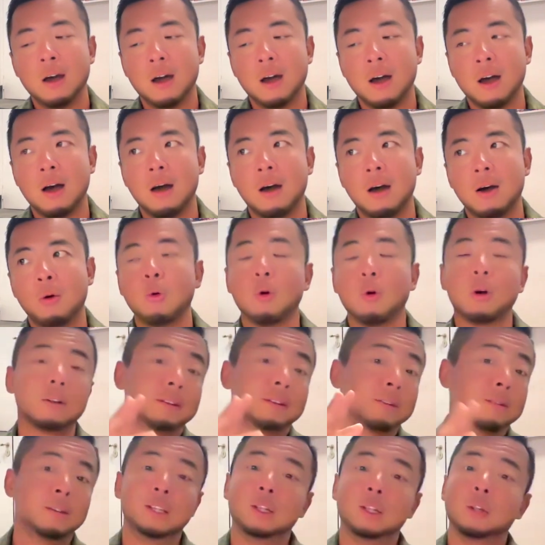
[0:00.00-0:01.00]

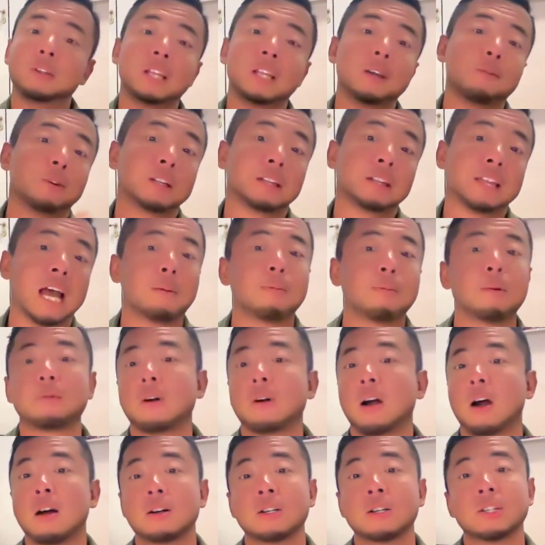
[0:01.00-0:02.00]
or different type of
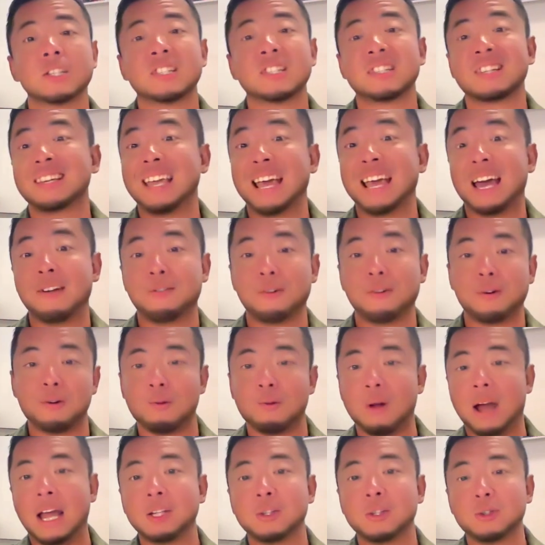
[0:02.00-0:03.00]
cards together,
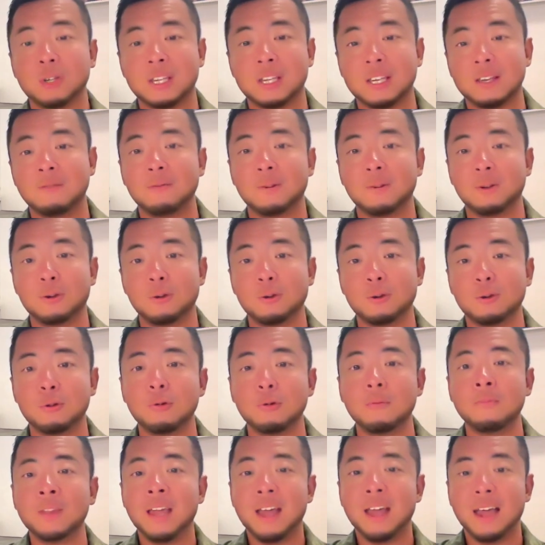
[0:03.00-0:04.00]
right, to give
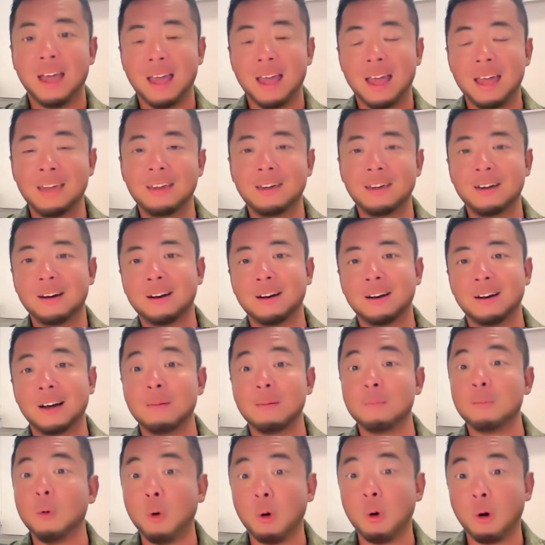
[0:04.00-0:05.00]
you
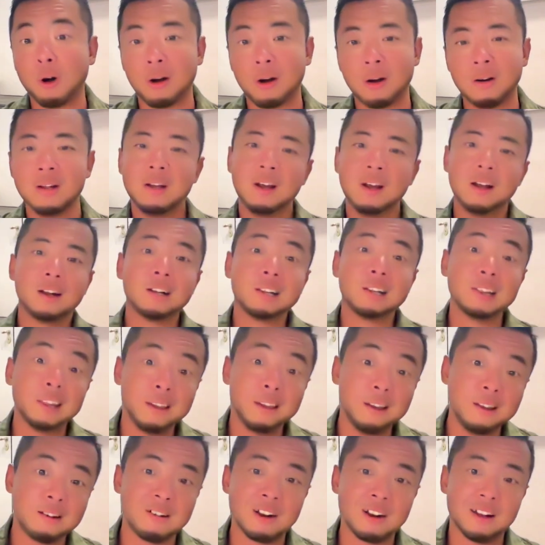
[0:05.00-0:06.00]
a more
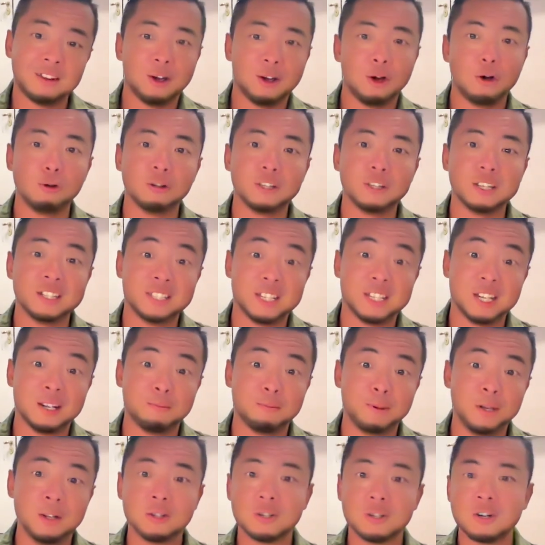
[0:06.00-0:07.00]
clear and holistic
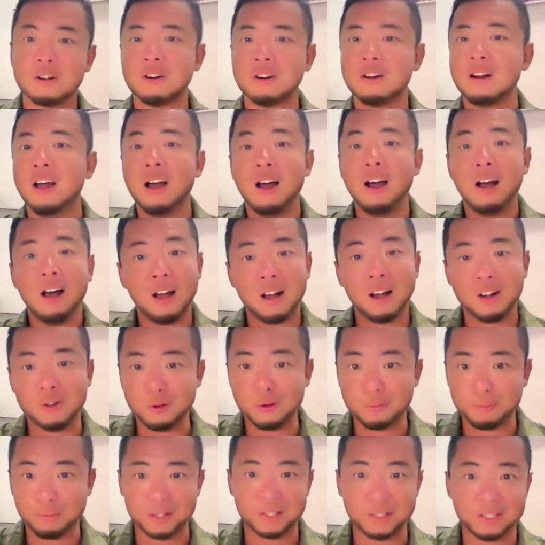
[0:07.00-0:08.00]
picture.
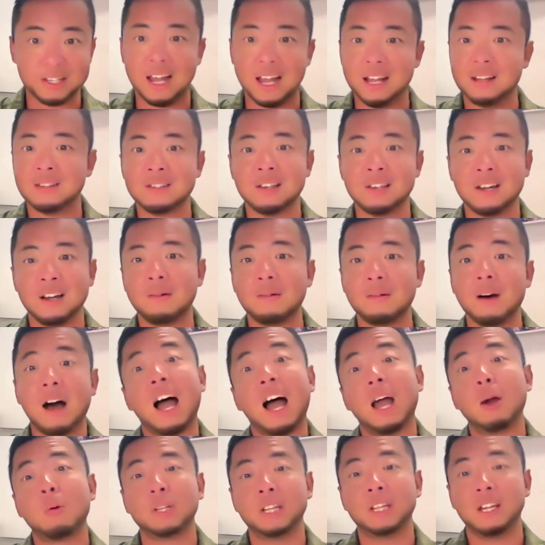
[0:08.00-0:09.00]
100%,
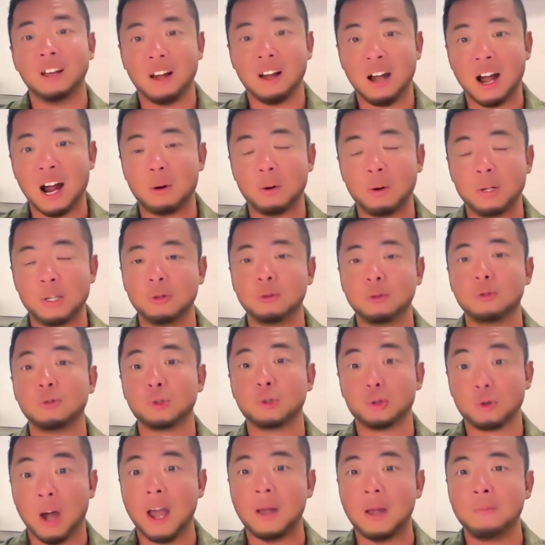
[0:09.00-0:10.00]
I would encourage you to
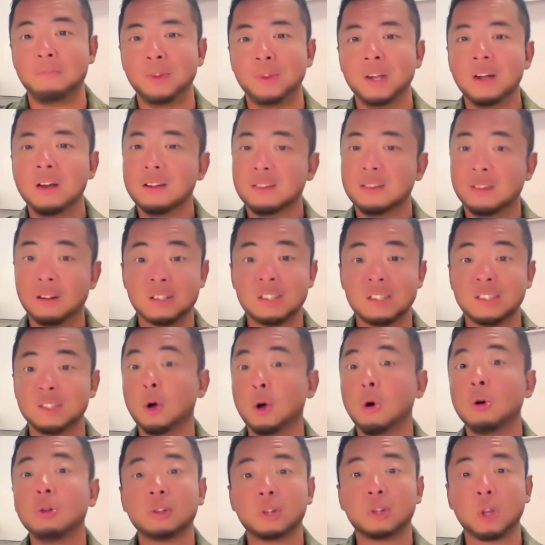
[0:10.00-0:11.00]
try. There's
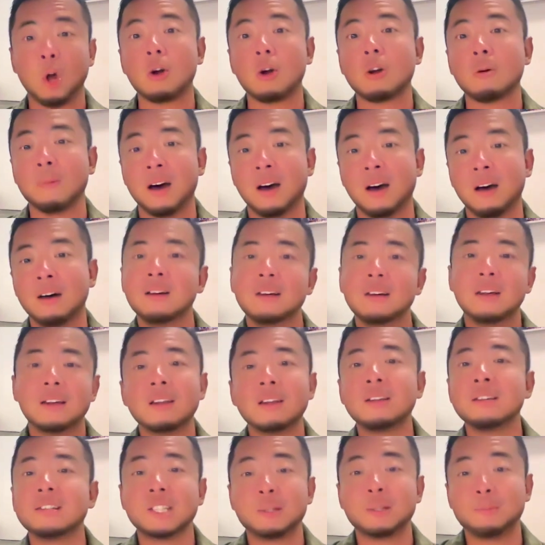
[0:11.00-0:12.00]
no dogma
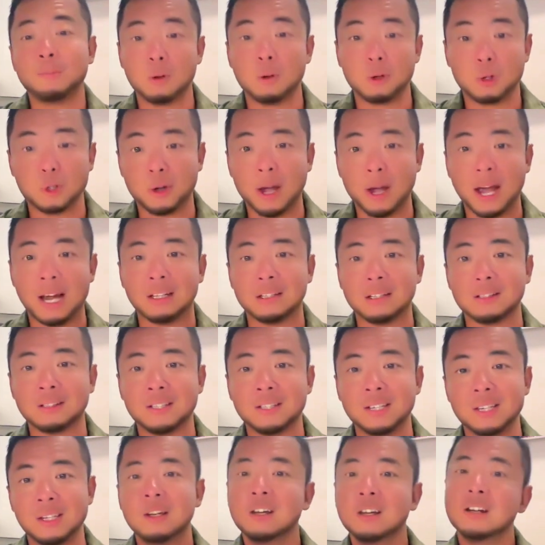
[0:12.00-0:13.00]
in
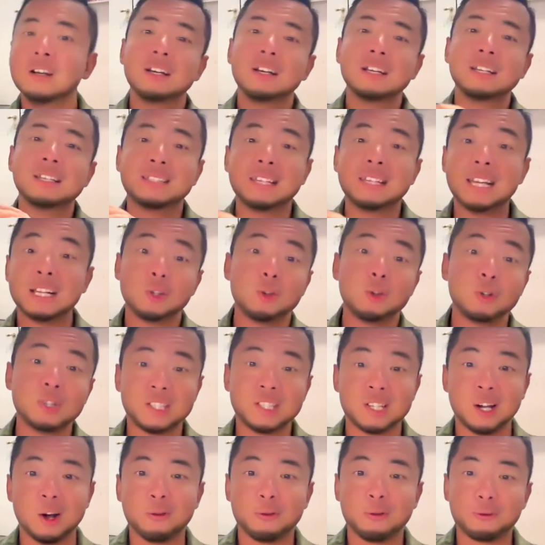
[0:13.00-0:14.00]
spirituality. Set
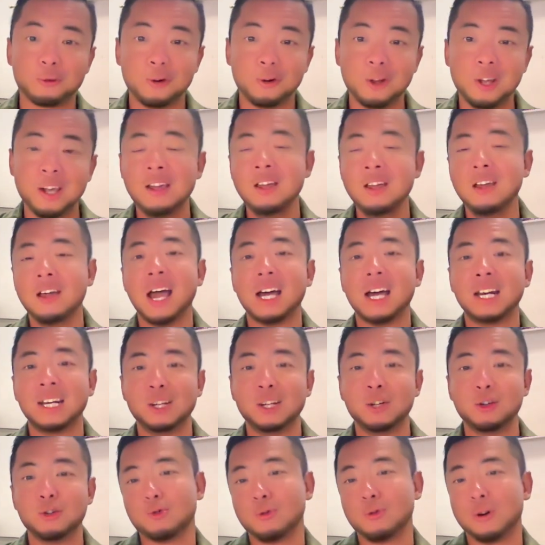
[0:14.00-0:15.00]
yourself free and
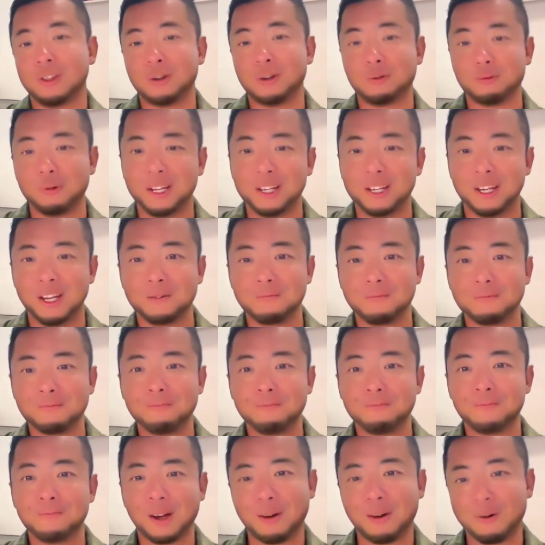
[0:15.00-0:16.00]
enjoy the reading.
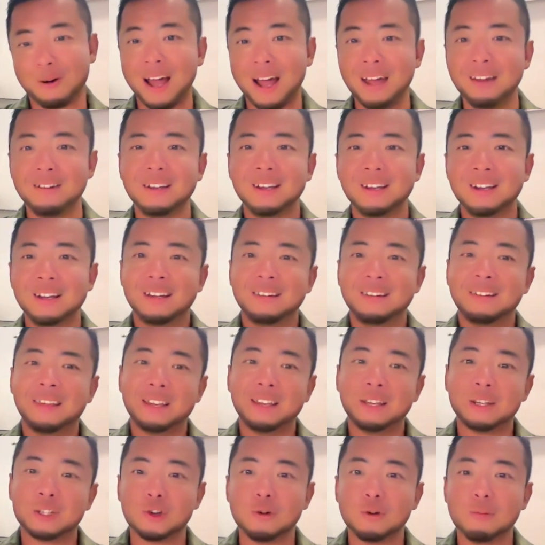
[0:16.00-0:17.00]
All right,
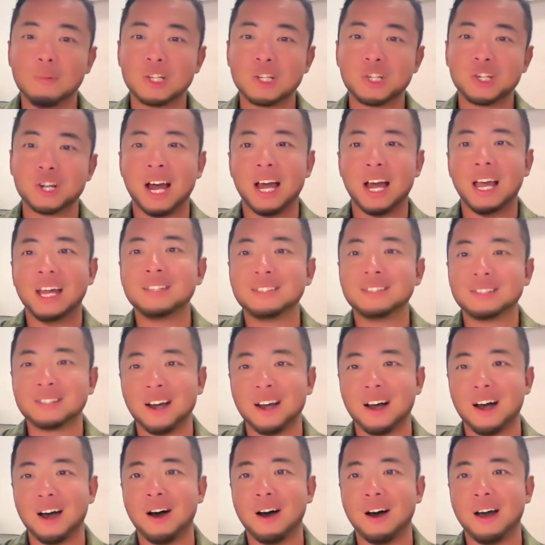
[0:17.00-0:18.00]
thank you so much, guys,
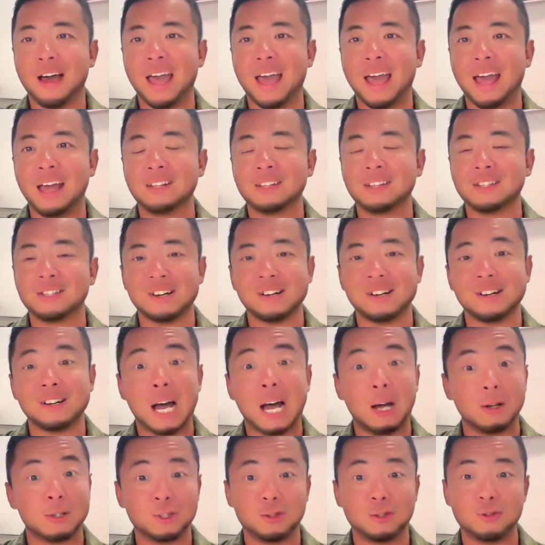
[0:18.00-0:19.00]
and
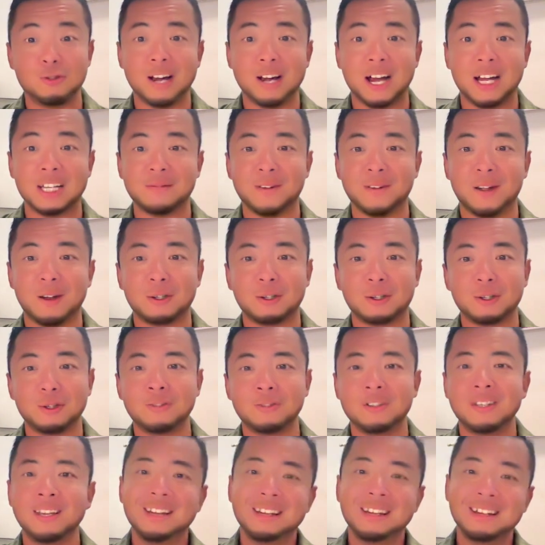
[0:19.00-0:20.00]
I'll see you guys very
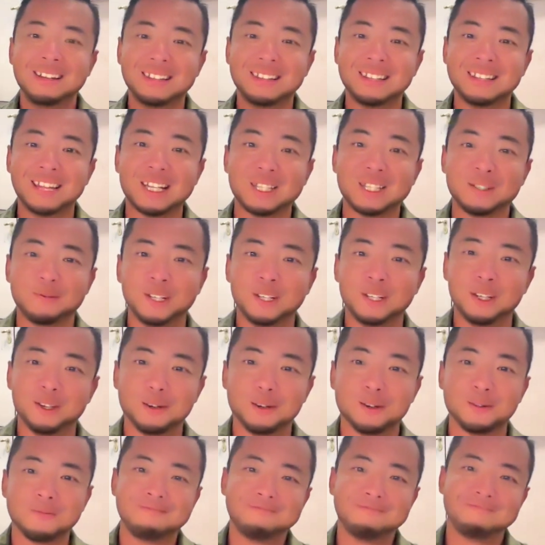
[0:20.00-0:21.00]
soon in the next
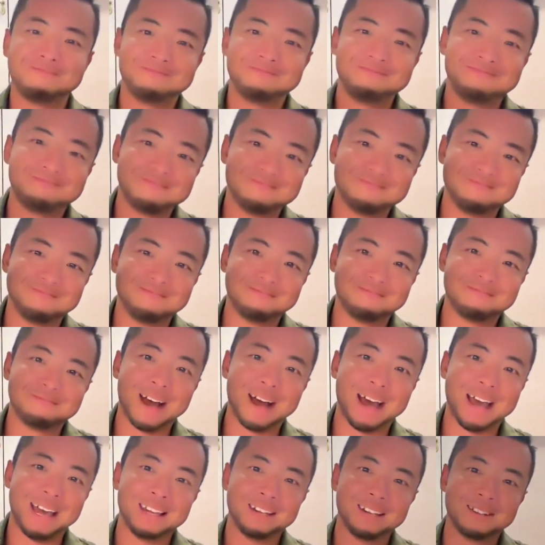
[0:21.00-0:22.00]
video.
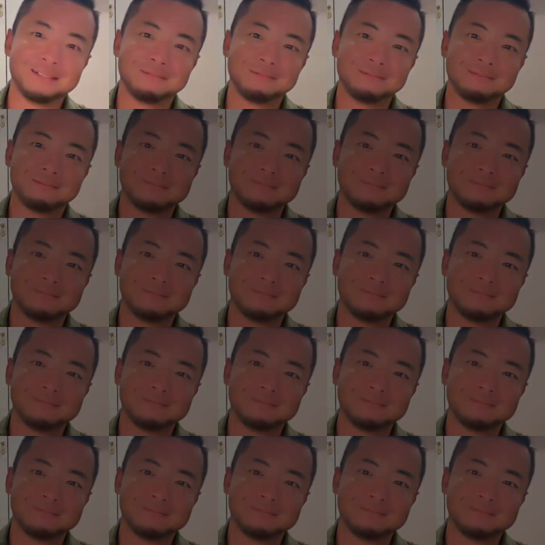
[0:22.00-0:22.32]
Bye.